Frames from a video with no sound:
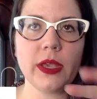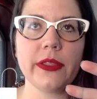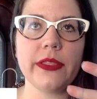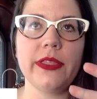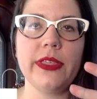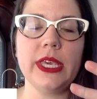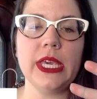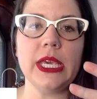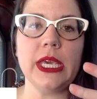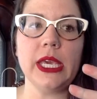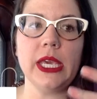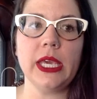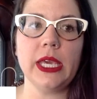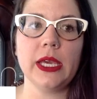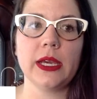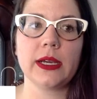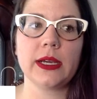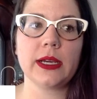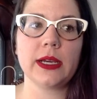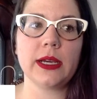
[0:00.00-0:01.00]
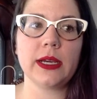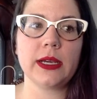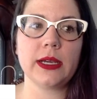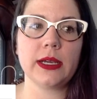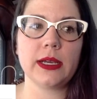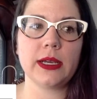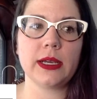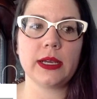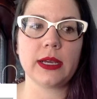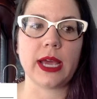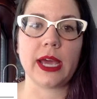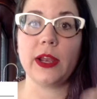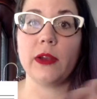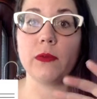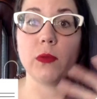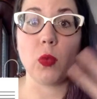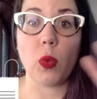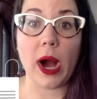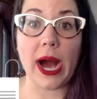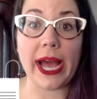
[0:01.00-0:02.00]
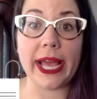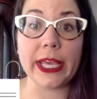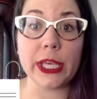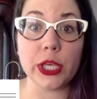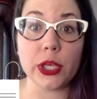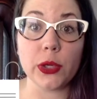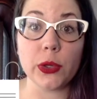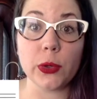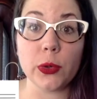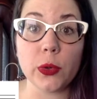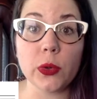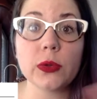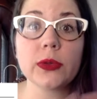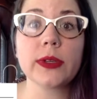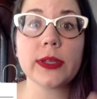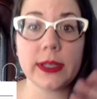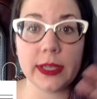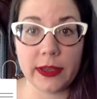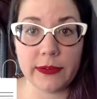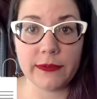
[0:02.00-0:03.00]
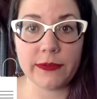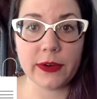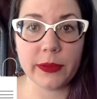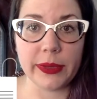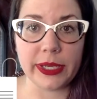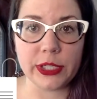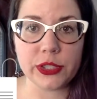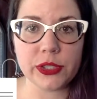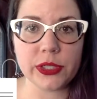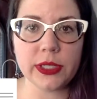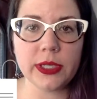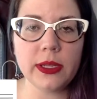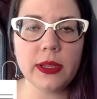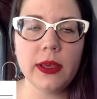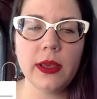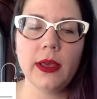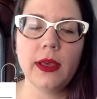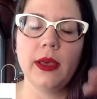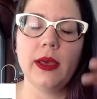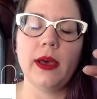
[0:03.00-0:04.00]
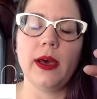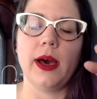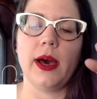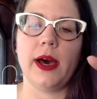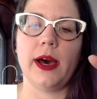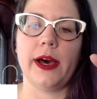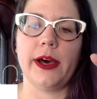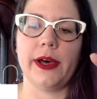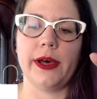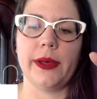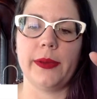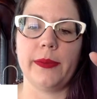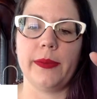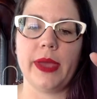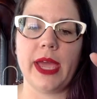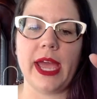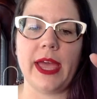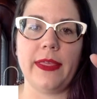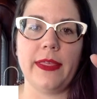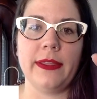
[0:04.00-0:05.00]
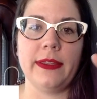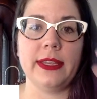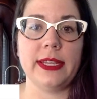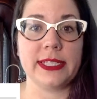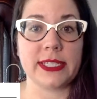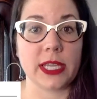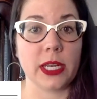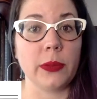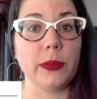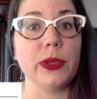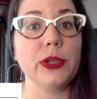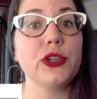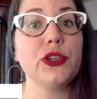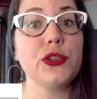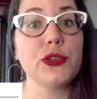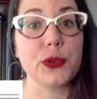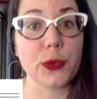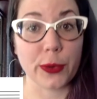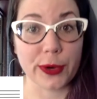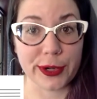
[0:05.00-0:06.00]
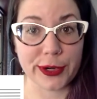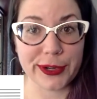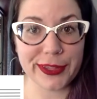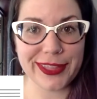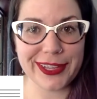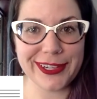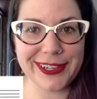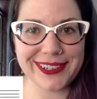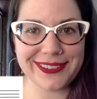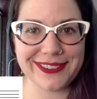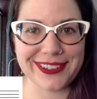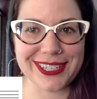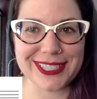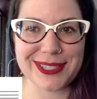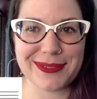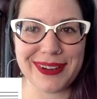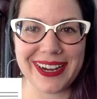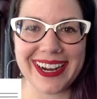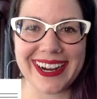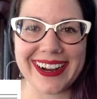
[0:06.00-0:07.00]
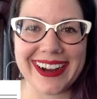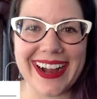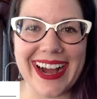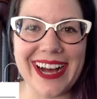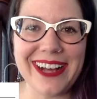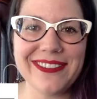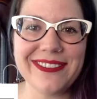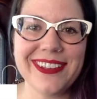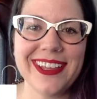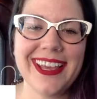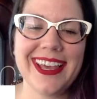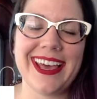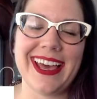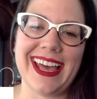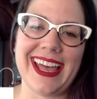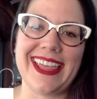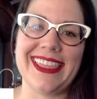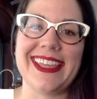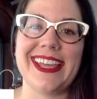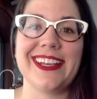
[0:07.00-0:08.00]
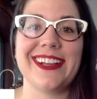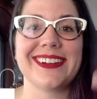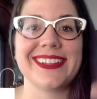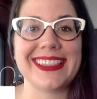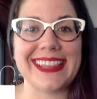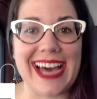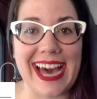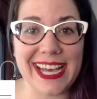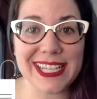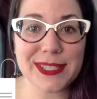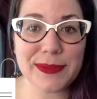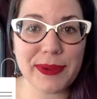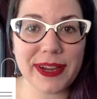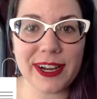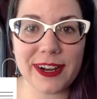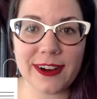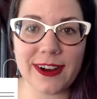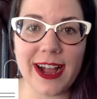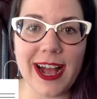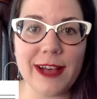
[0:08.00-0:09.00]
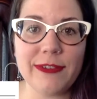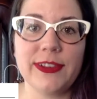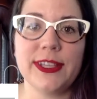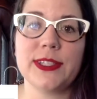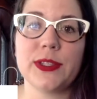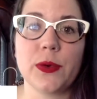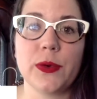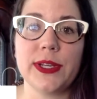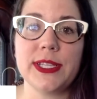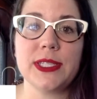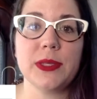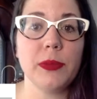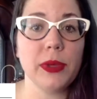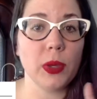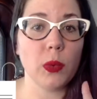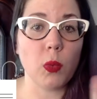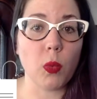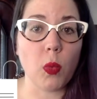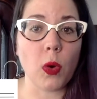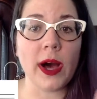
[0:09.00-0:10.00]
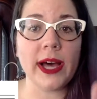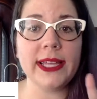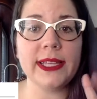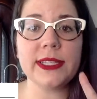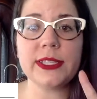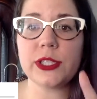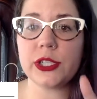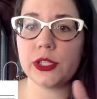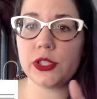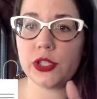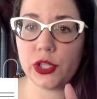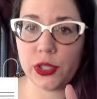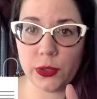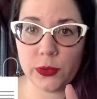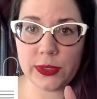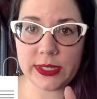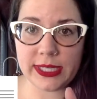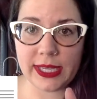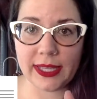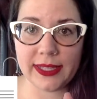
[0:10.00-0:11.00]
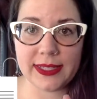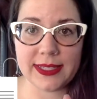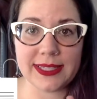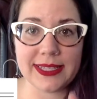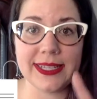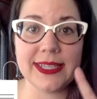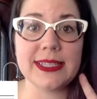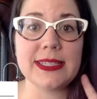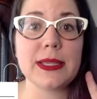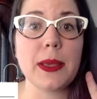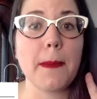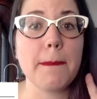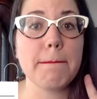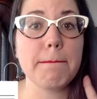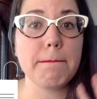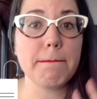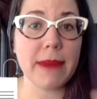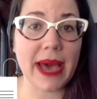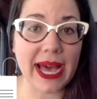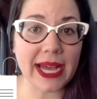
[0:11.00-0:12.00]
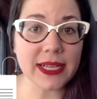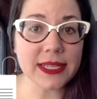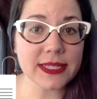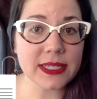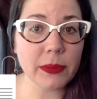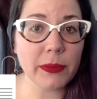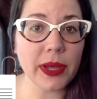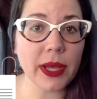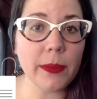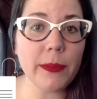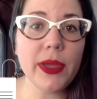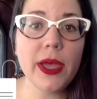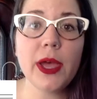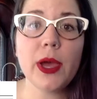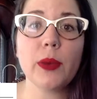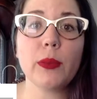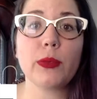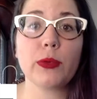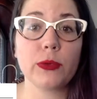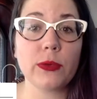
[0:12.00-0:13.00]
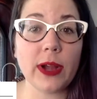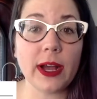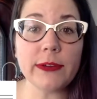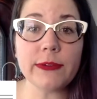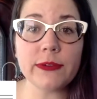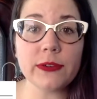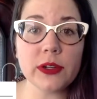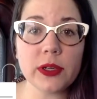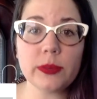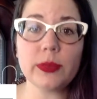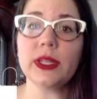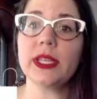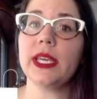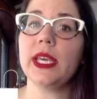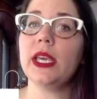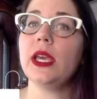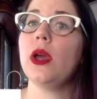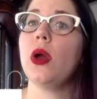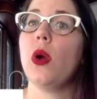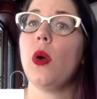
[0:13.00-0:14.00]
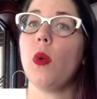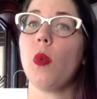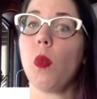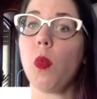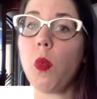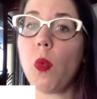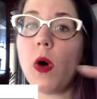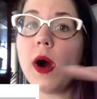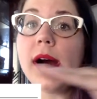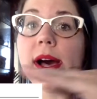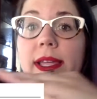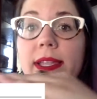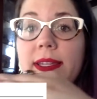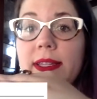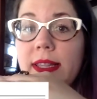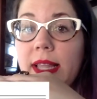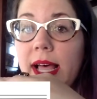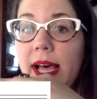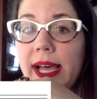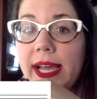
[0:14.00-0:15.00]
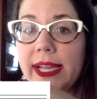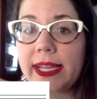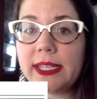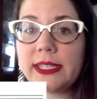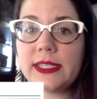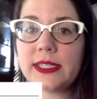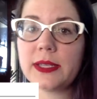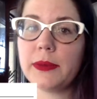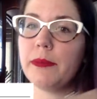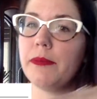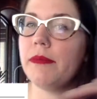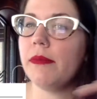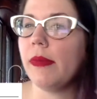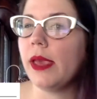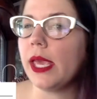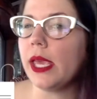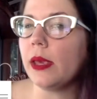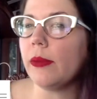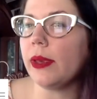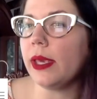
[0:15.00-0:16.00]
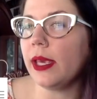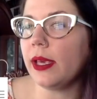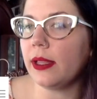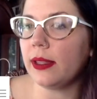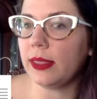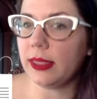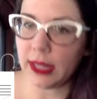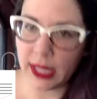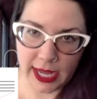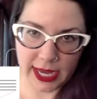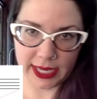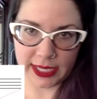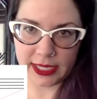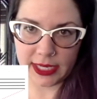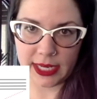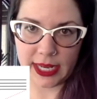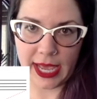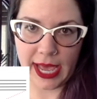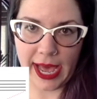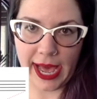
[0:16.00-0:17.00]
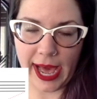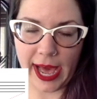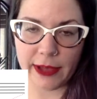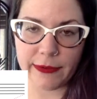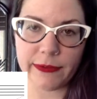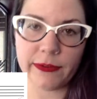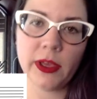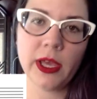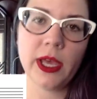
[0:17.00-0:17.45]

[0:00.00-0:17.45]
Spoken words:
the kind of why you information, and it's going to be shorter than your first paragraph. And then your last paragraph is going to be 1 to 2 sentences maximum, preferably 1 line to maybe 1.5 lines.